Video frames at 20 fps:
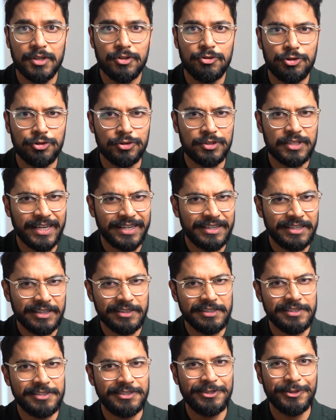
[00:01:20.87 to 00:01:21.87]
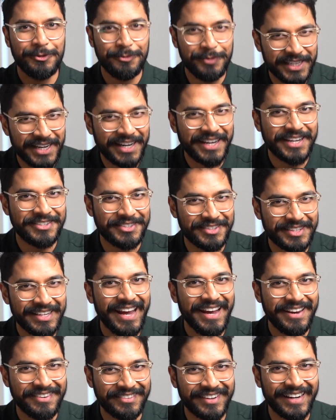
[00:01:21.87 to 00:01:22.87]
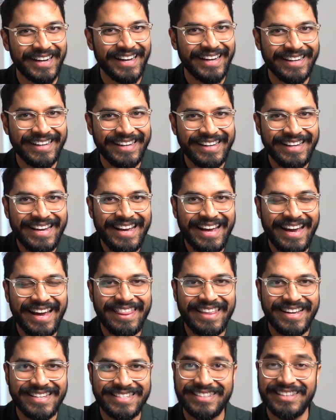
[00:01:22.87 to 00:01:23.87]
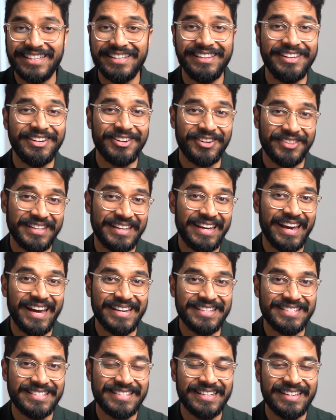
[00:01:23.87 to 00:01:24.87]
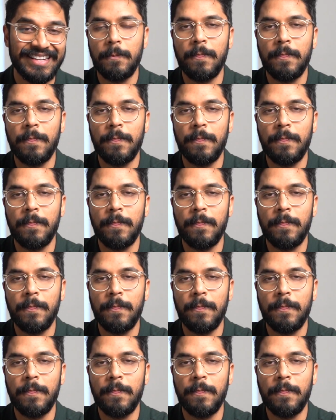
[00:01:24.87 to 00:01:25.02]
should technically still be 100K, right? And that's clearly not the case.